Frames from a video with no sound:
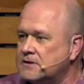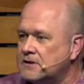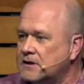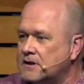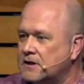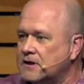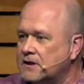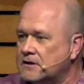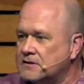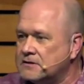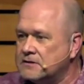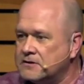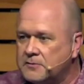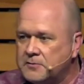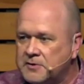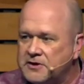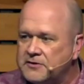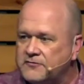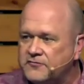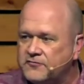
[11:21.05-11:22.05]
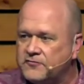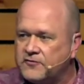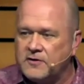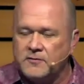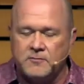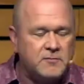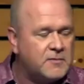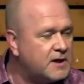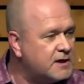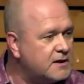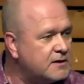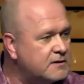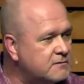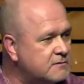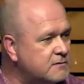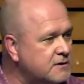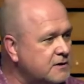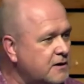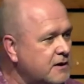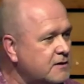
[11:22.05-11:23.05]
a little bit from,
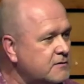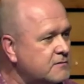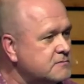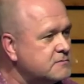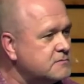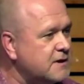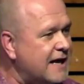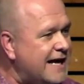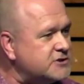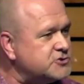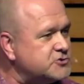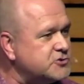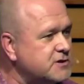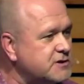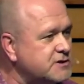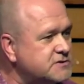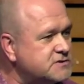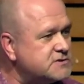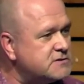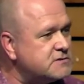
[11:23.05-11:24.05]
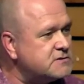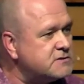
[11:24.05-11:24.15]
naturalist,